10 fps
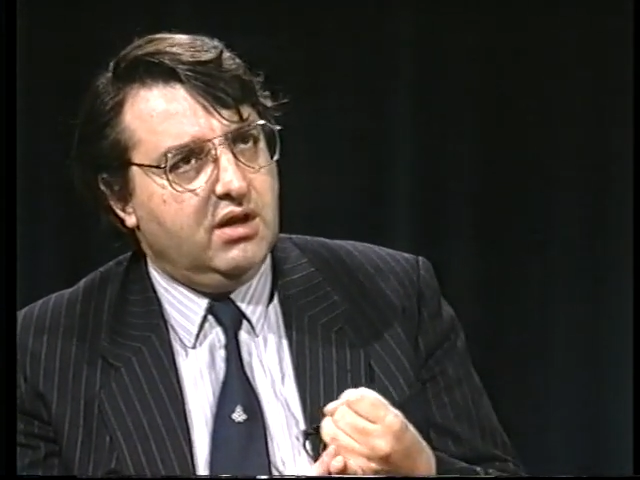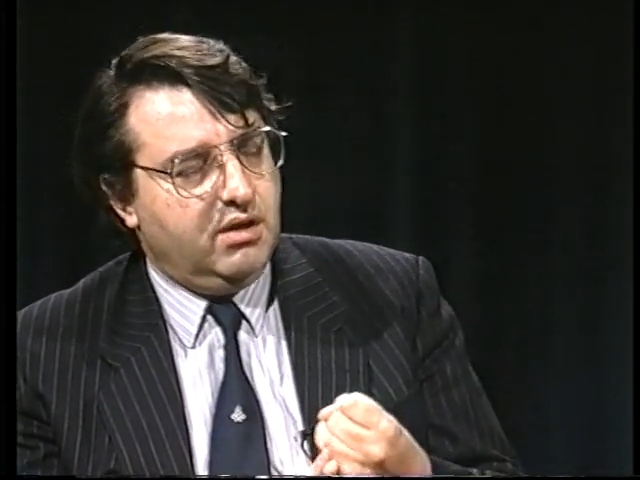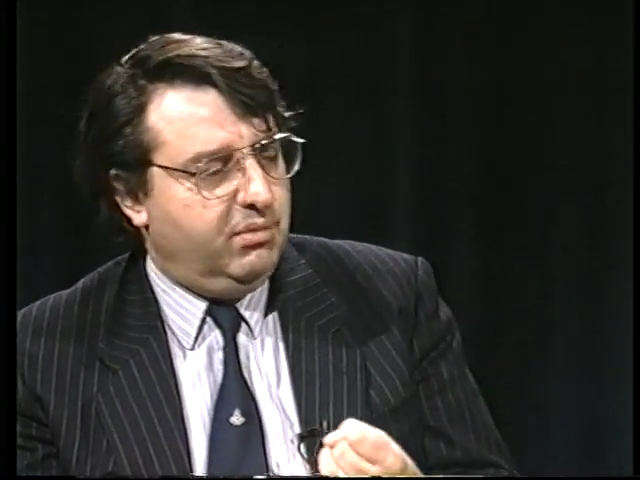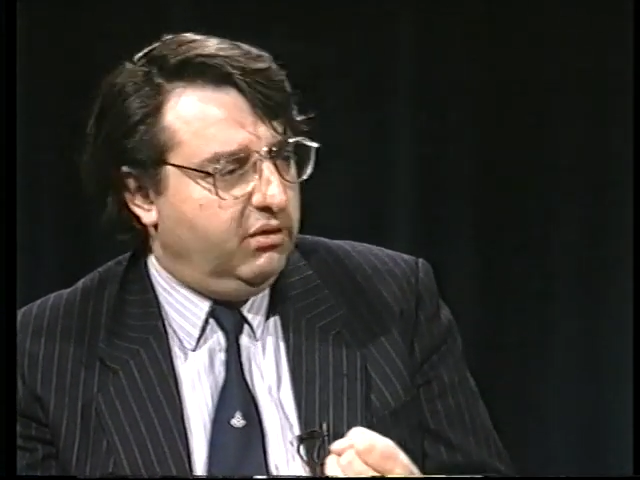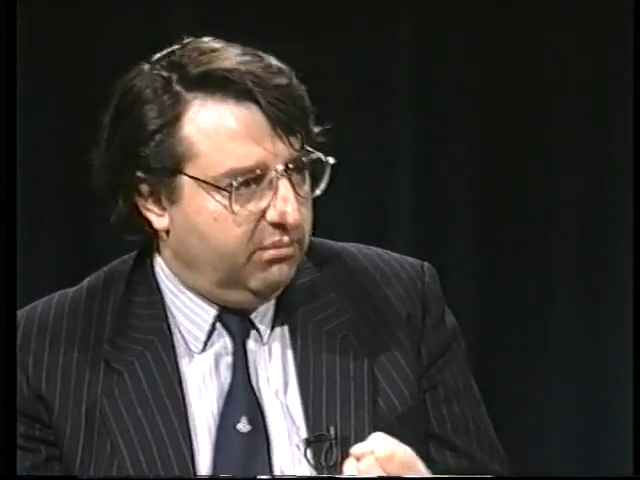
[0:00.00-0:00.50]

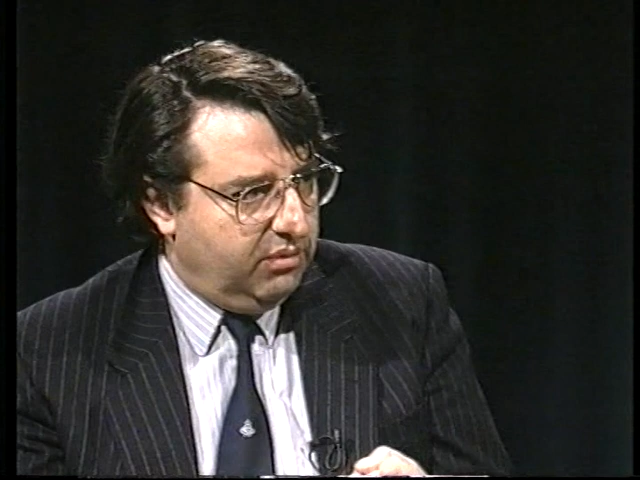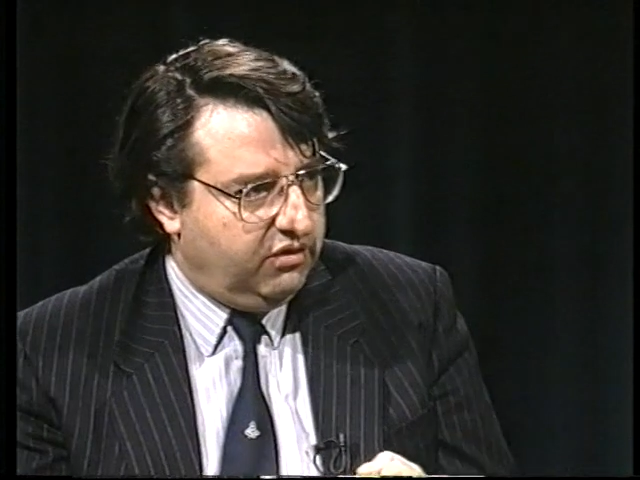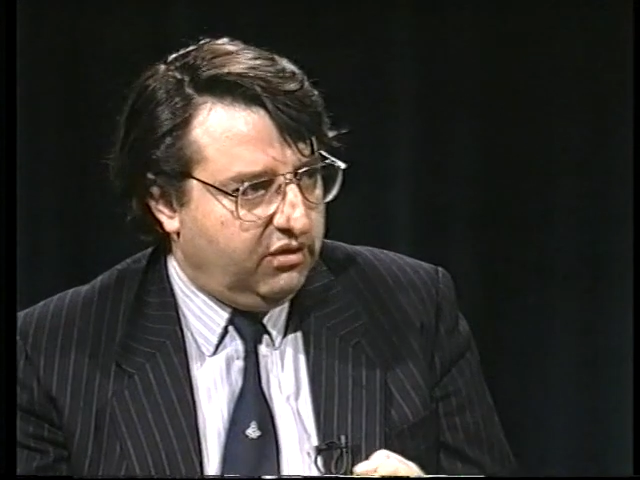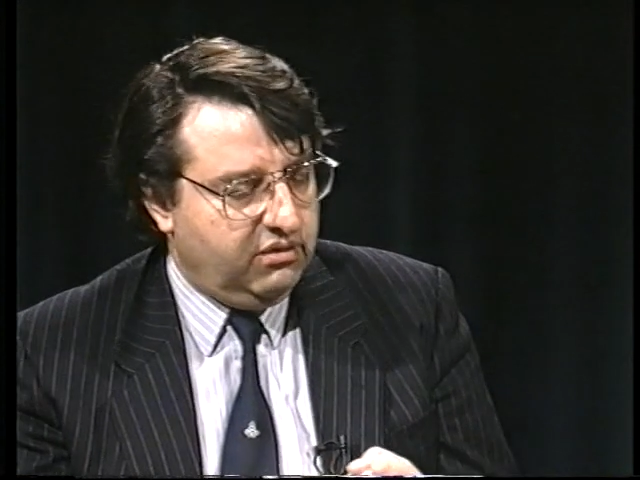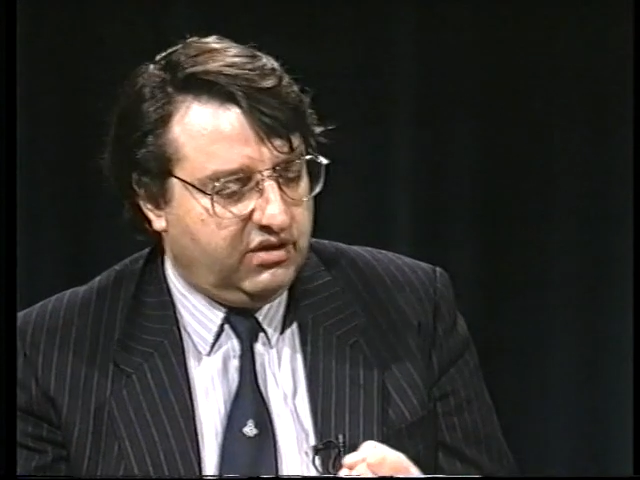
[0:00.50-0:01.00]
Computer
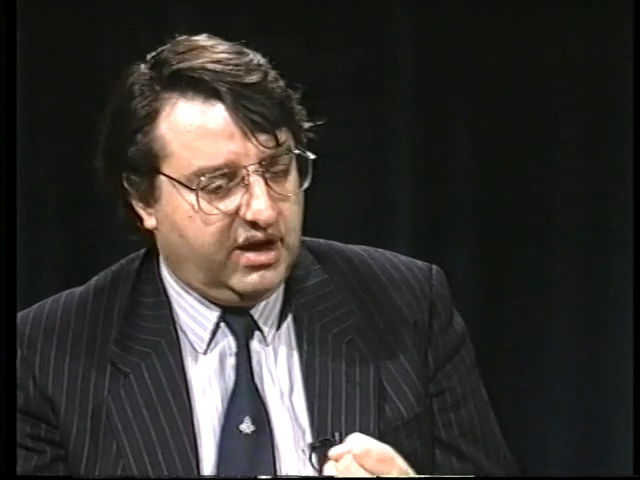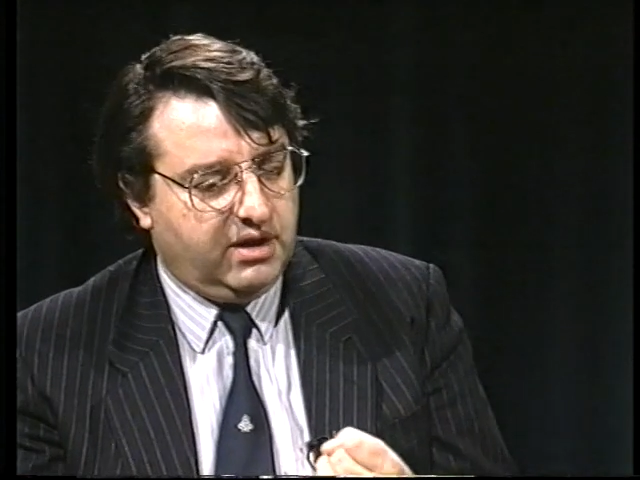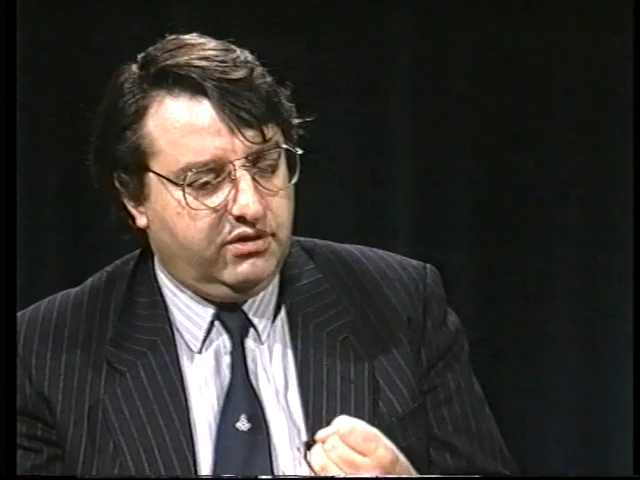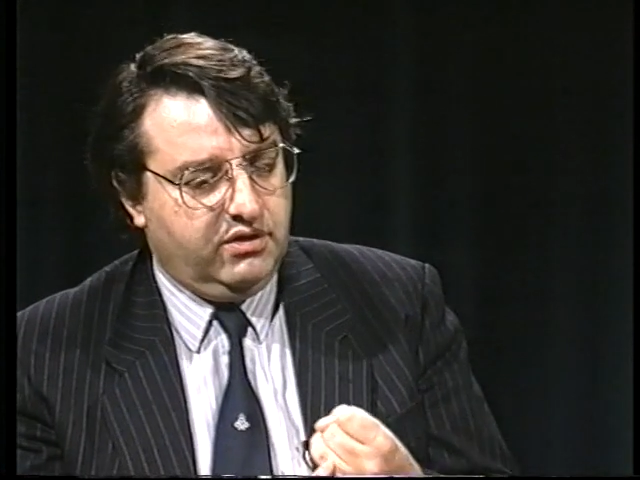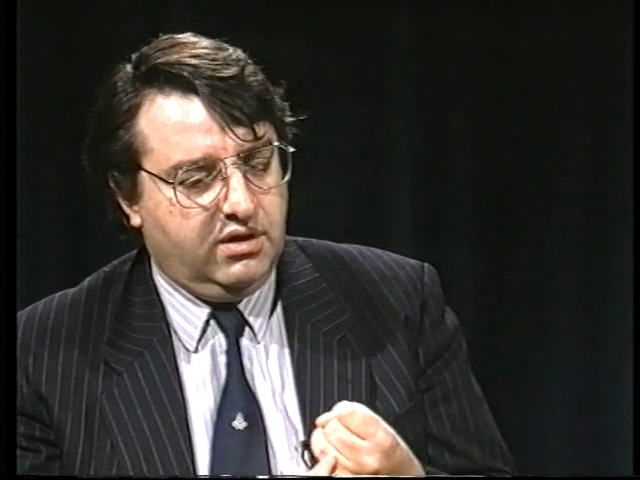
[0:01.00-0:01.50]
Misuse
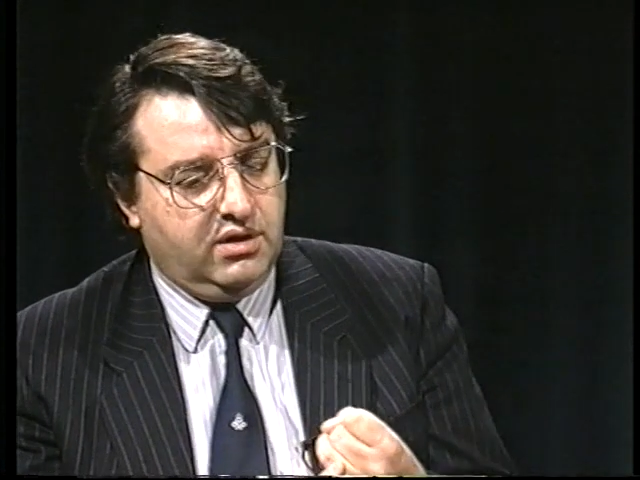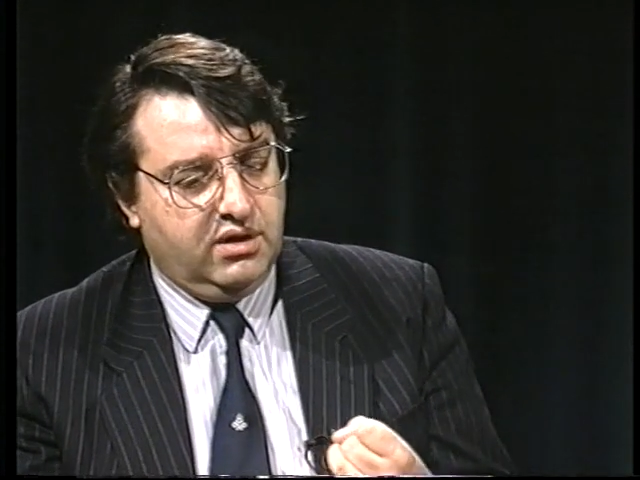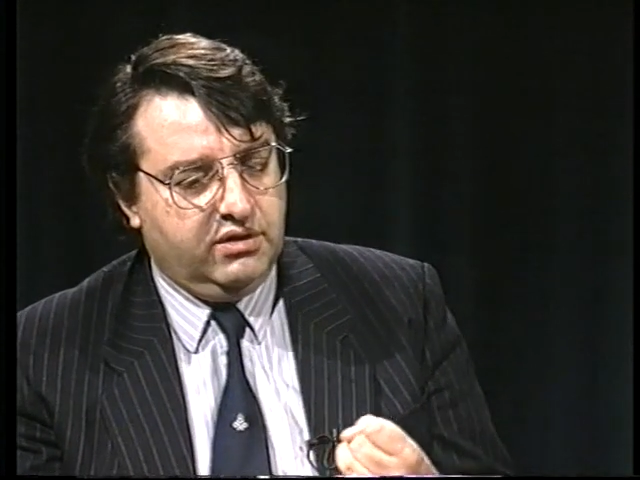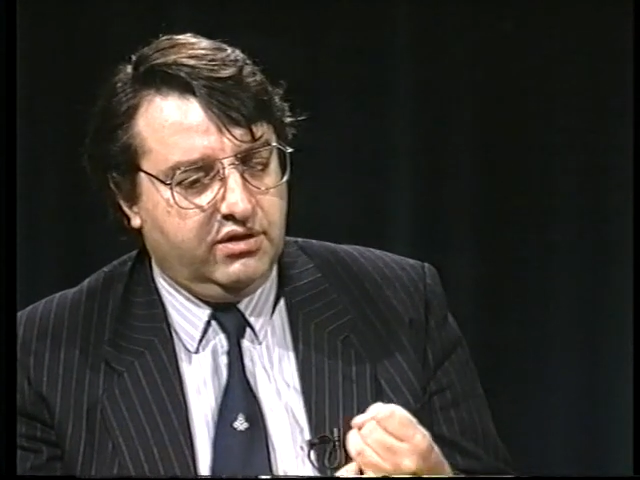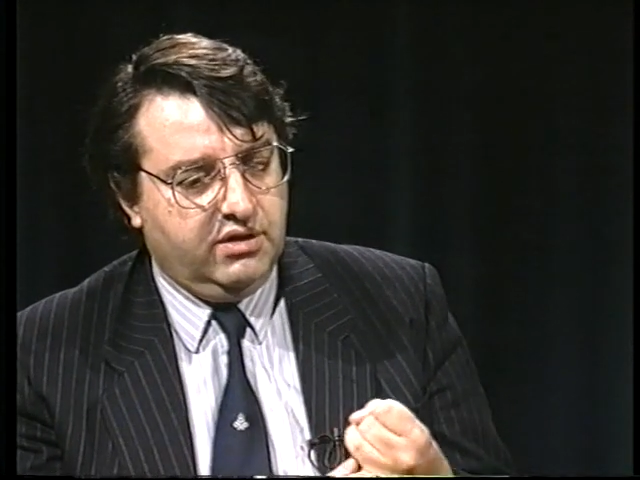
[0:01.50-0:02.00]
Act uh,
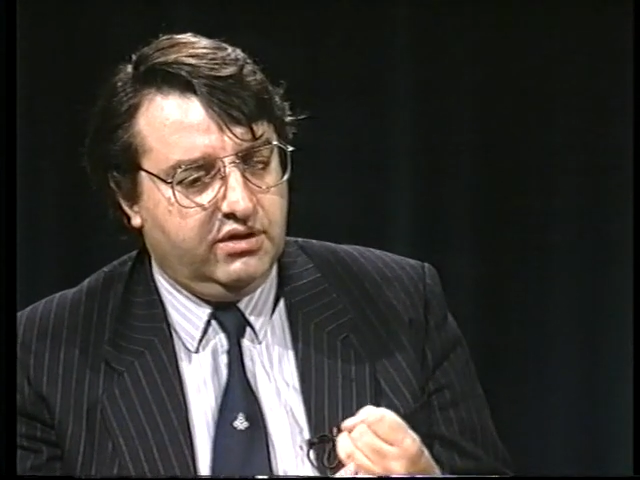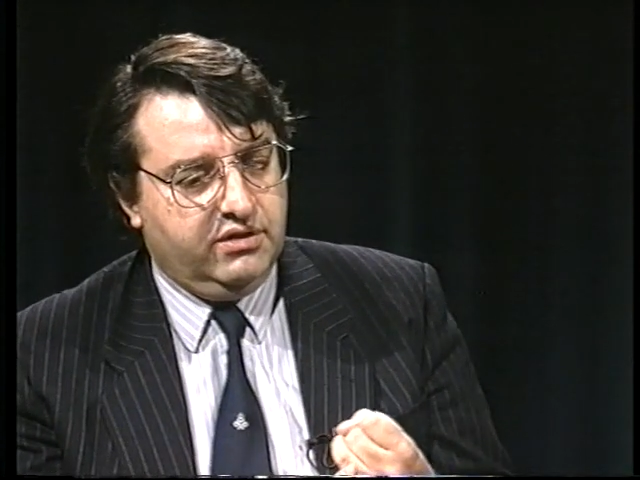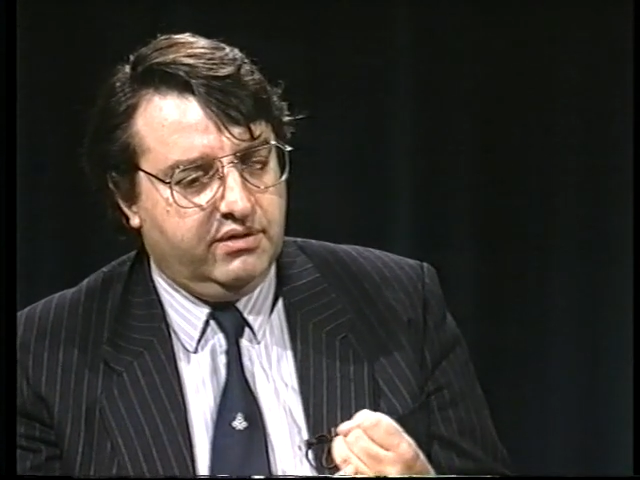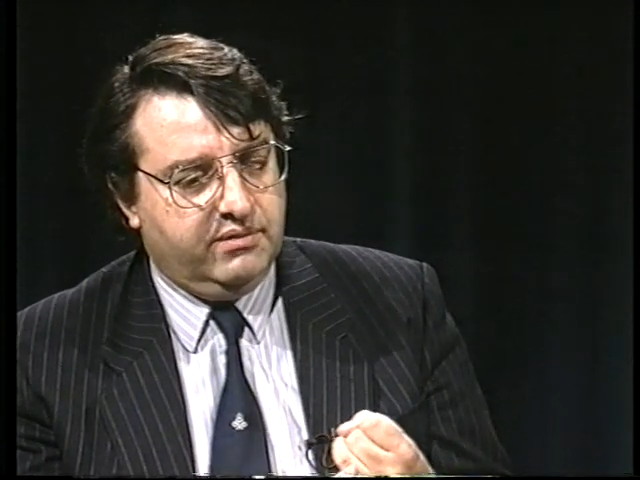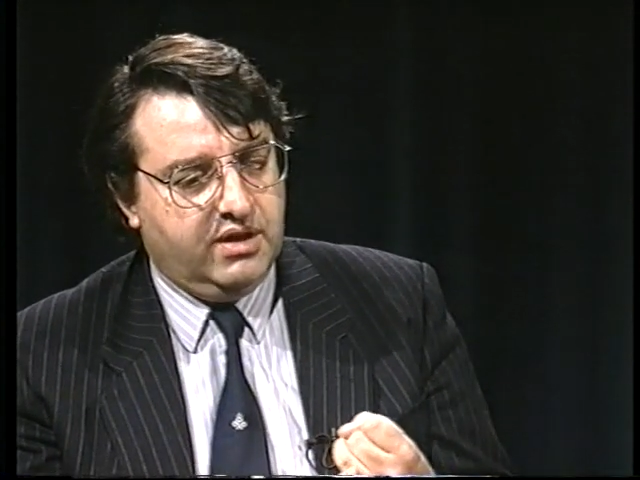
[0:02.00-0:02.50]

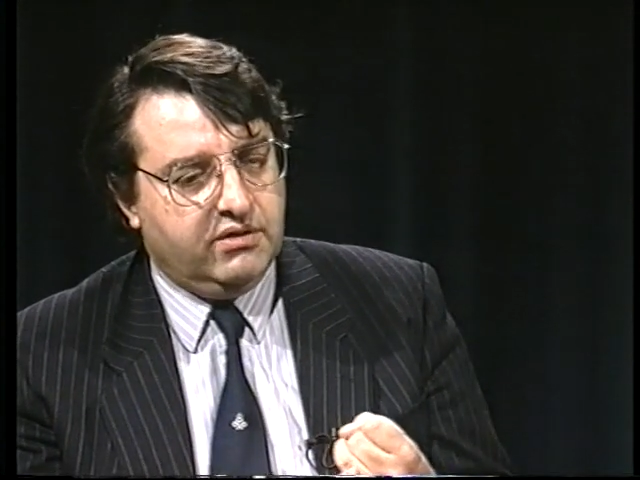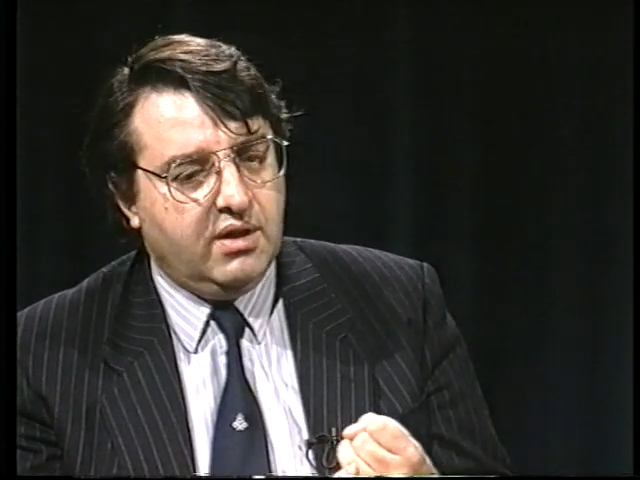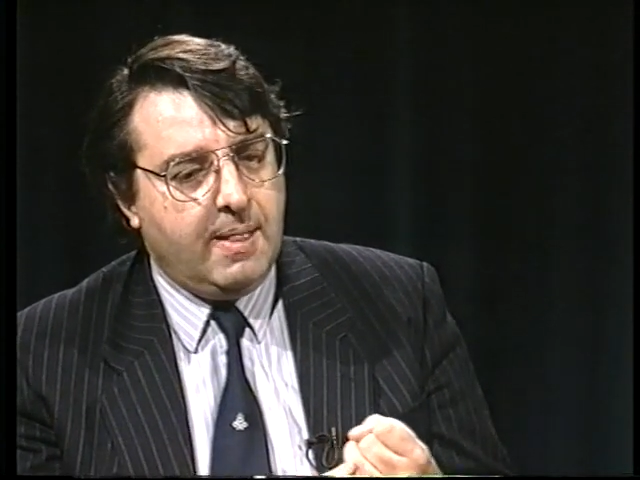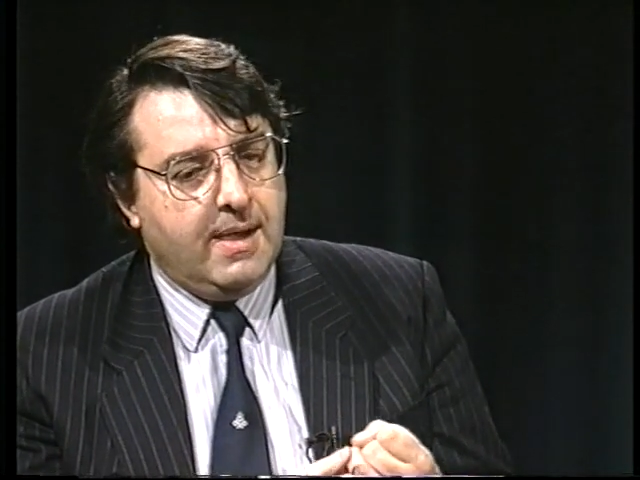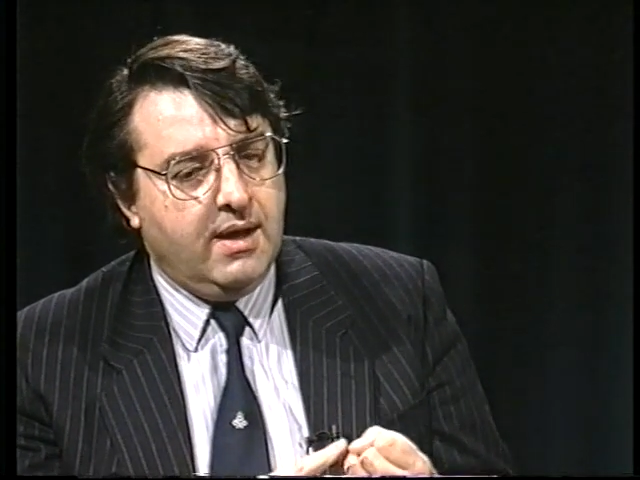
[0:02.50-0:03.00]
1990 offence.
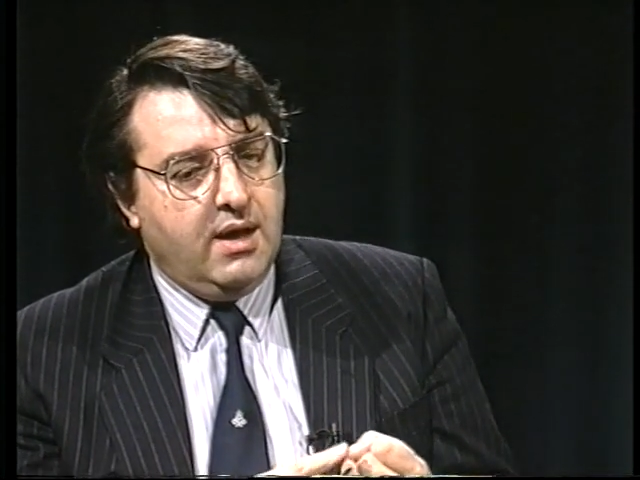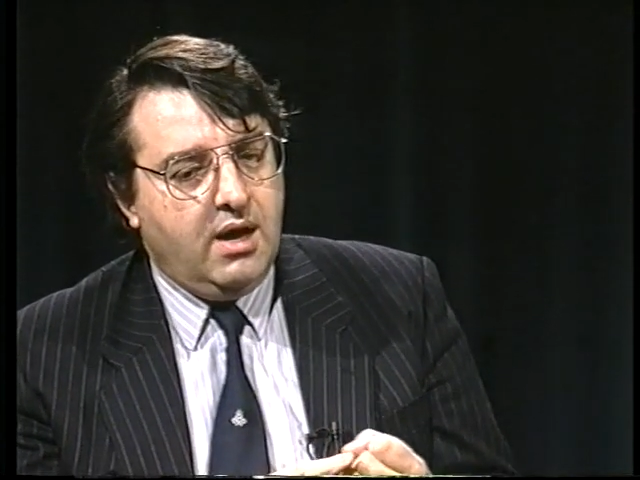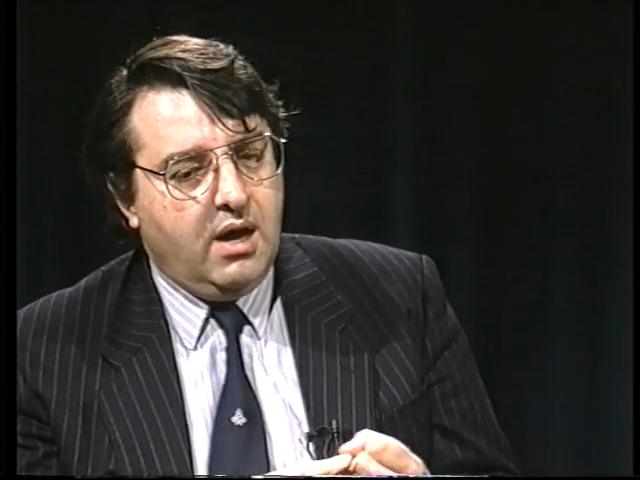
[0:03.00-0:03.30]
Mm -hmm.